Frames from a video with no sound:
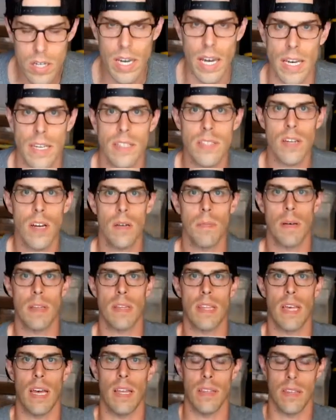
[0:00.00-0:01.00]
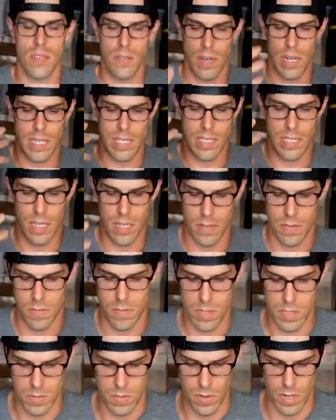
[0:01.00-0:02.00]
Okay, sorry about that. The direct sun
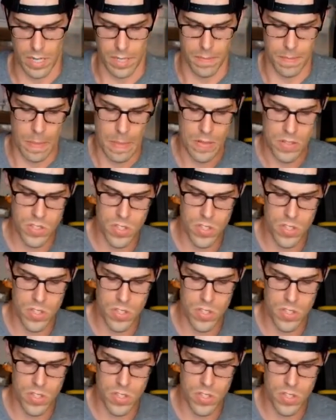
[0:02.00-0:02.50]
wasn't working.